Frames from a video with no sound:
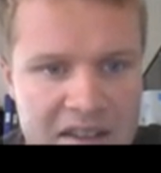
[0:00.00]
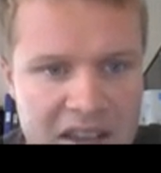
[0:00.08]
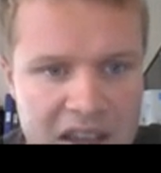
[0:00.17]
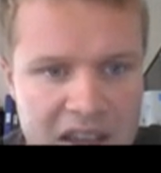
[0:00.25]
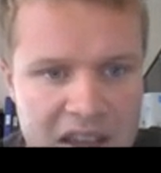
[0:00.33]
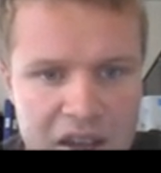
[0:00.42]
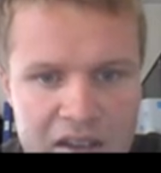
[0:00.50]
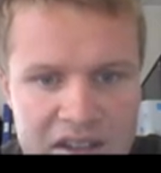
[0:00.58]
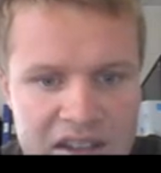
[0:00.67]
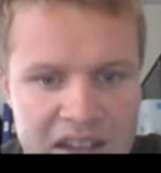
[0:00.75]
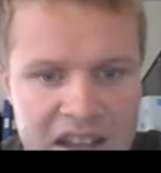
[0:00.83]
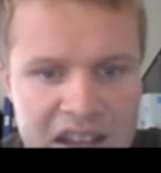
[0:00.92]
But
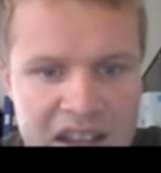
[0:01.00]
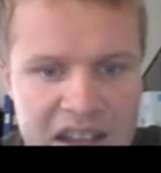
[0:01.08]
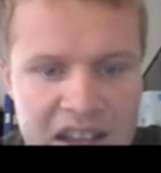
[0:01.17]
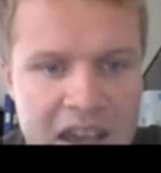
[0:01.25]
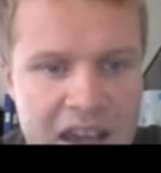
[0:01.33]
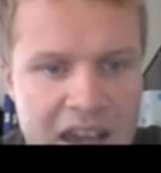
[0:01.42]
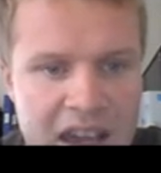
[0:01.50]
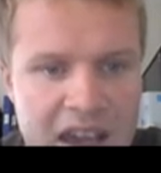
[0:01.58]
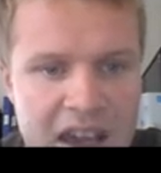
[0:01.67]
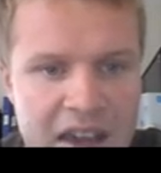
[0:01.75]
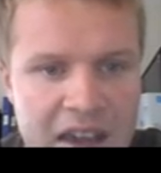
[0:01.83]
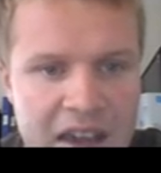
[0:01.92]
you can see
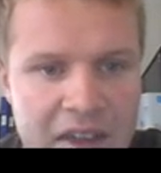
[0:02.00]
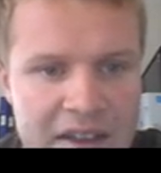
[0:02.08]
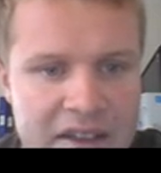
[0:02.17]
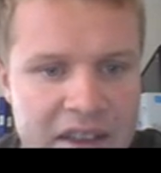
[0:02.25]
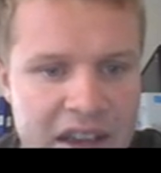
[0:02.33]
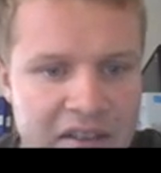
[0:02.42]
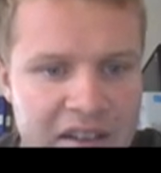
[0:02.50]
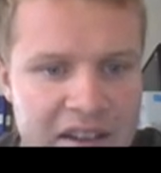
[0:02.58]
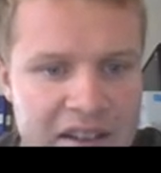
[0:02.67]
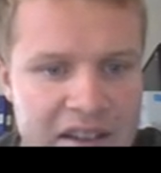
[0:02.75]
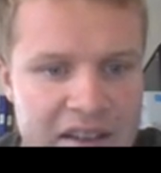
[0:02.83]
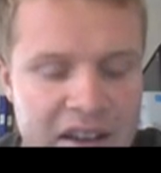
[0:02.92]
that
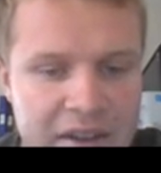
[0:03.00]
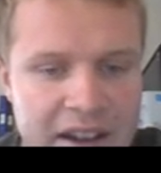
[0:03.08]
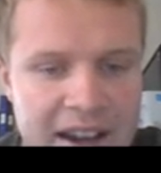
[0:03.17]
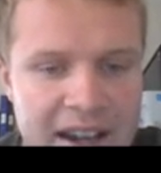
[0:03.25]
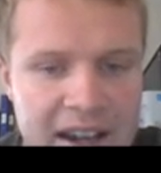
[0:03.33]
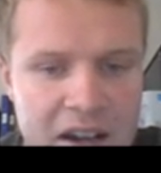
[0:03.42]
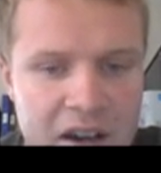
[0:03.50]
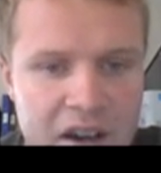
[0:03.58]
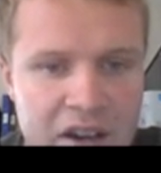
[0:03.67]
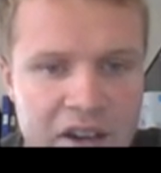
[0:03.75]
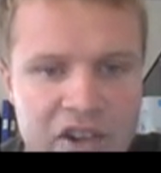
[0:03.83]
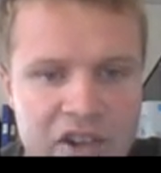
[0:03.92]
there is a fairly
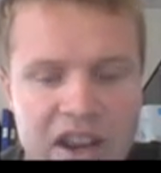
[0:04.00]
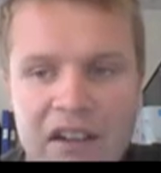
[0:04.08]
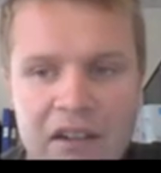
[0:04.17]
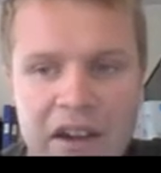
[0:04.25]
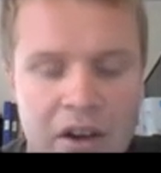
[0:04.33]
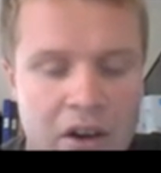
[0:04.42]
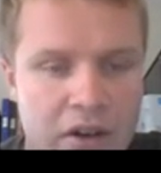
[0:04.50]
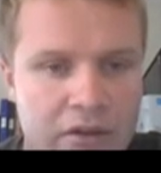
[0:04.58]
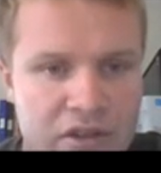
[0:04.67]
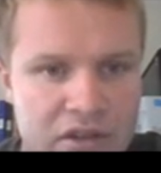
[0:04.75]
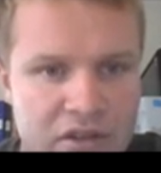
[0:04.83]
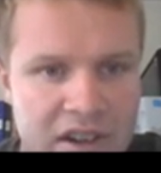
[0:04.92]
large
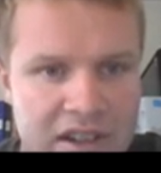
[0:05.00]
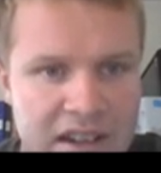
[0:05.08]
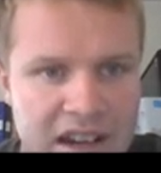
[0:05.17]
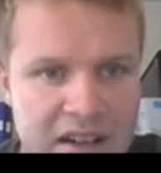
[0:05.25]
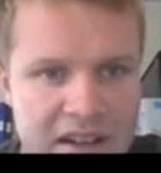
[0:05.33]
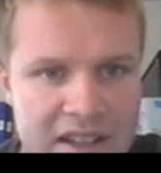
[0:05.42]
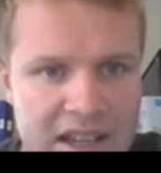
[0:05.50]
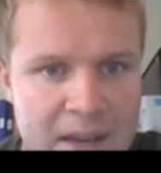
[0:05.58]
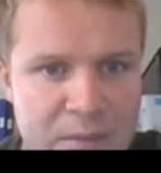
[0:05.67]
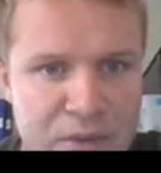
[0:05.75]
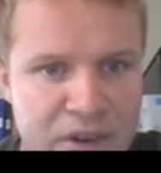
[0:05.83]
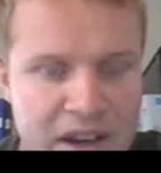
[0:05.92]
area of restricted area
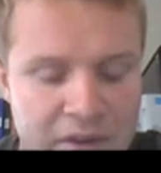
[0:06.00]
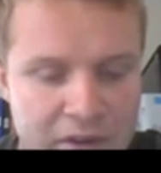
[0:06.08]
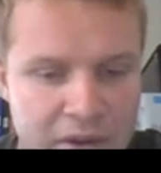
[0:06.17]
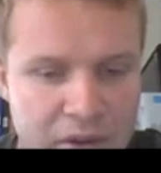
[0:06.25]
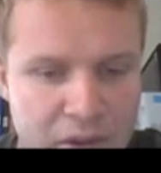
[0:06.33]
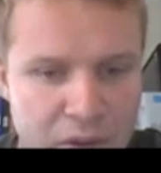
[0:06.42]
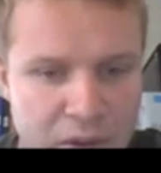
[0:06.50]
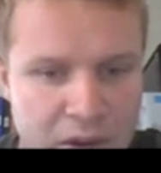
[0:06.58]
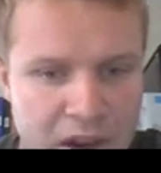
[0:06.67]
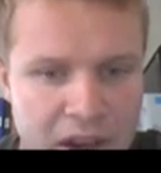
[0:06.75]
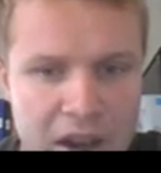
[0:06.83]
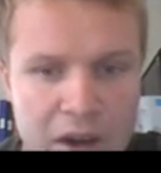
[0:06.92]
temporary for
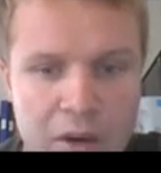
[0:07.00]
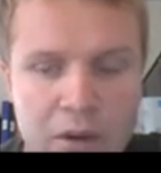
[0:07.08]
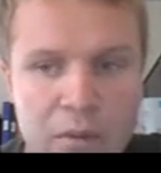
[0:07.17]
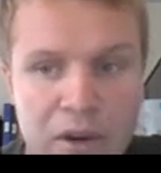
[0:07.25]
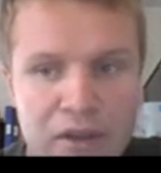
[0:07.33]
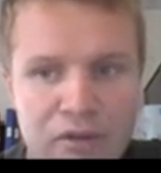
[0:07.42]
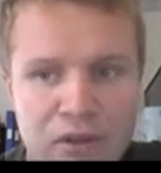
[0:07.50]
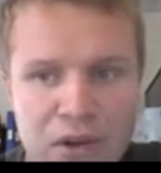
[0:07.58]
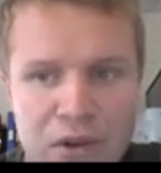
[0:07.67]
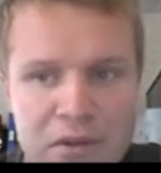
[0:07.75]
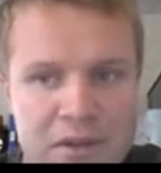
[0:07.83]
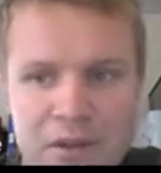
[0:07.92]
one of the
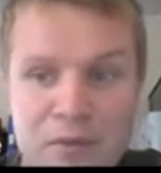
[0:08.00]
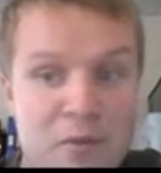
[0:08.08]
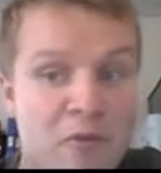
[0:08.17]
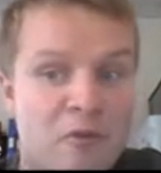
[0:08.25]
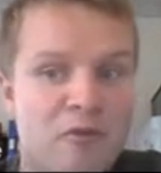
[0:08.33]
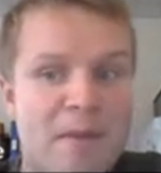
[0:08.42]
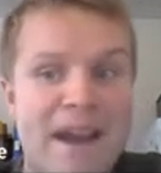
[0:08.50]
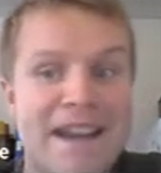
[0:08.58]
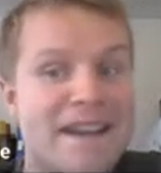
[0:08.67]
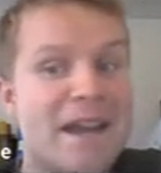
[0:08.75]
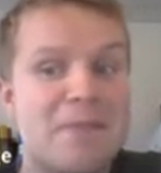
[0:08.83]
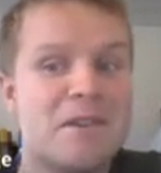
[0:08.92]
Royals, who will remain
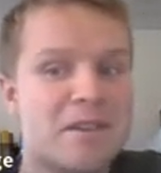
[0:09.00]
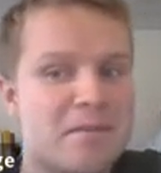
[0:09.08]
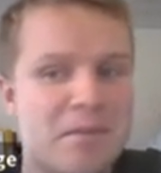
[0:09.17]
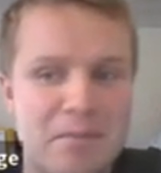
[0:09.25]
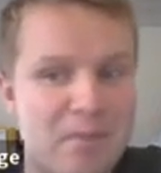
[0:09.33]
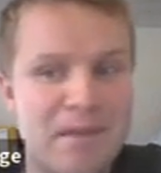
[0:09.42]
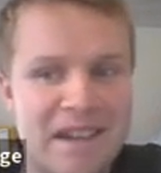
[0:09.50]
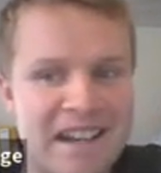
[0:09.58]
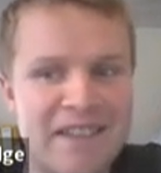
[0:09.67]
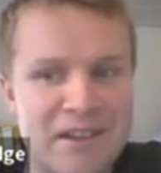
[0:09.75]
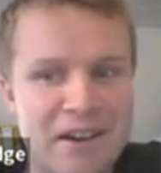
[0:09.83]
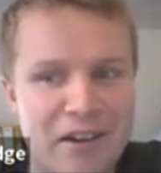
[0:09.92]
nameless, but probably
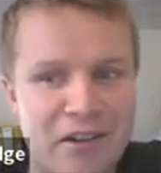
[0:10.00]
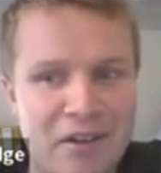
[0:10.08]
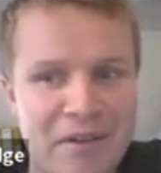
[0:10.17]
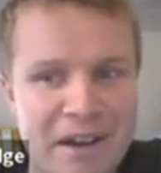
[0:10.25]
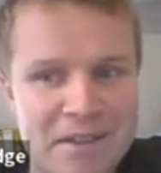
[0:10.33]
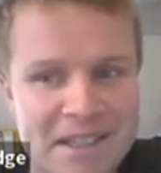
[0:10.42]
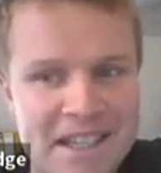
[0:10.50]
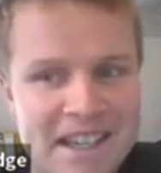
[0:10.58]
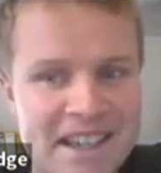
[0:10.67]
lives at Highgrove House,